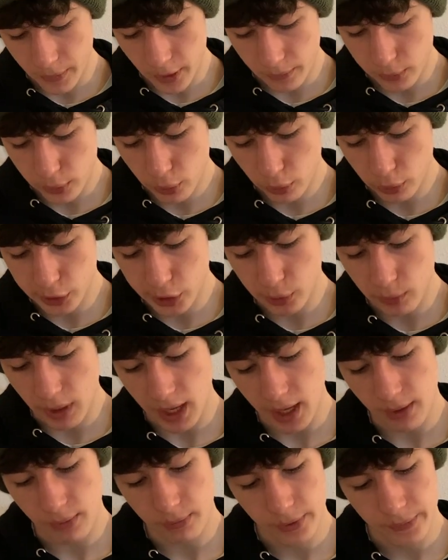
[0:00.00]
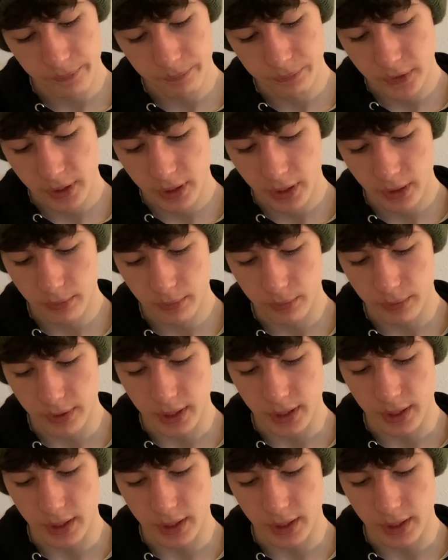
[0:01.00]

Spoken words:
Of course, you have the